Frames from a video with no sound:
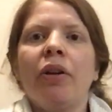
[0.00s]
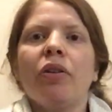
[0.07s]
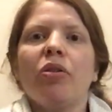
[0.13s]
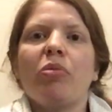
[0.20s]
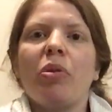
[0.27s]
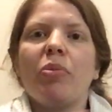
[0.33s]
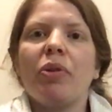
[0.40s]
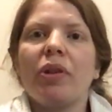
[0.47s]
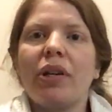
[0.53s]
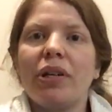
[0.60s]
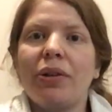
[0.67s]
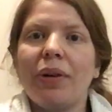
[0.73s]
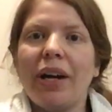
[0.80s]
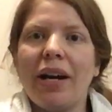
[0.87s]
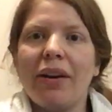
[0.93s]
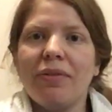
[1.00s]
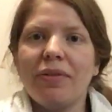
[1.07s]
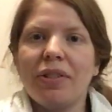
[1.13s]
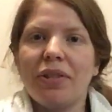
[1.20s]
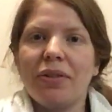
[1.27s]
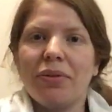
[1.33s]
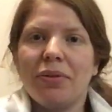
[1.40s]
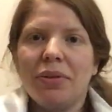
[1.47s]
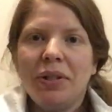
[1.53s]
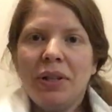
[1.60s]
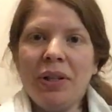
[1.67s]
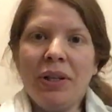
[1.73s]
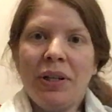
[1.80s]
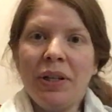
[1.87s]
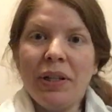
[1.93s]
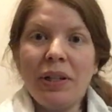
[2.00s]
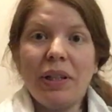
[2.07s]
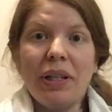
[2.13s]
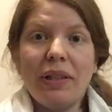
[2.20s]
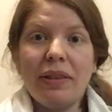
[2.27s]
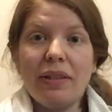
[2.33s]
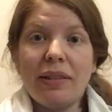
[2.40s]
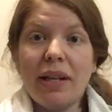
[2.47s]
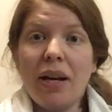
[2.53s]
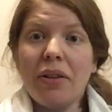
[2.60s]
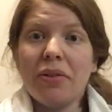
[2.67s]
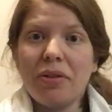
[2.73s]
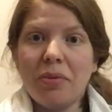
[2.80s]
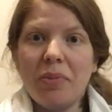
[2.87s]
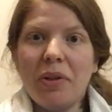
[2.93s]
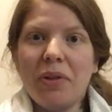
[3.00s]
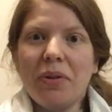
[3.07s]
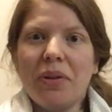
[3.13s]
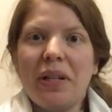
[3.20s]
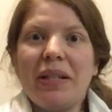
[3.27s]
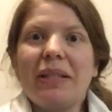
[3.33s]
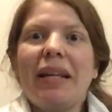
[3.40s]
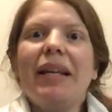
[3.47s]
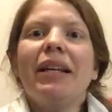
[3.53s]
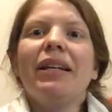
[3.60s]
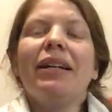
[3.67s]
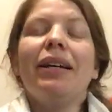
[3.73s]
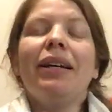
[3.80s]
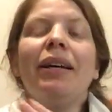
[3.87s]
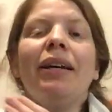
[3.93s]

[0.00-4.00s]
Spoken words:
Remember that you have to let the towel or the pillowcase hang,